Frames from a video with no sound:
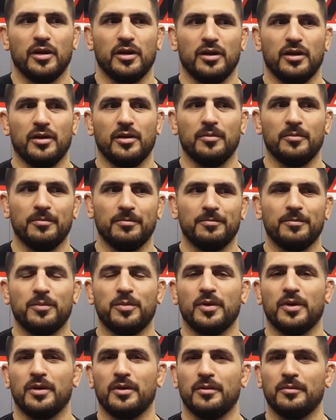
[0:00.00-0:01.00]

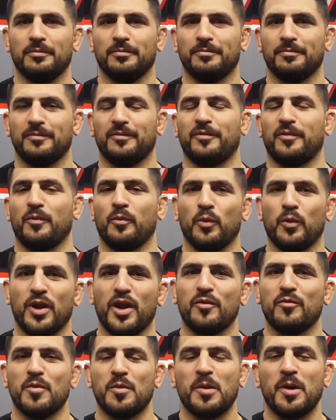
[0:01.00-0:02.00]
from what
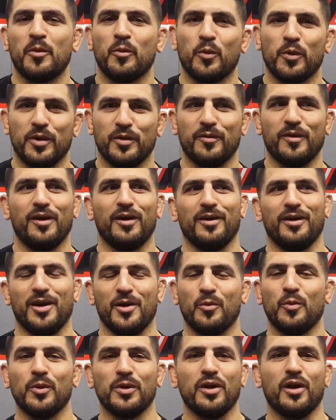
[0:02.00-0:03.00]
I remember, I
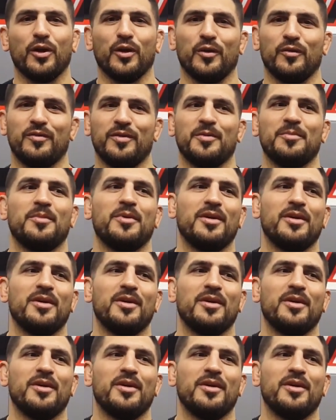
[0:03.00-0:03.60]
won all of them.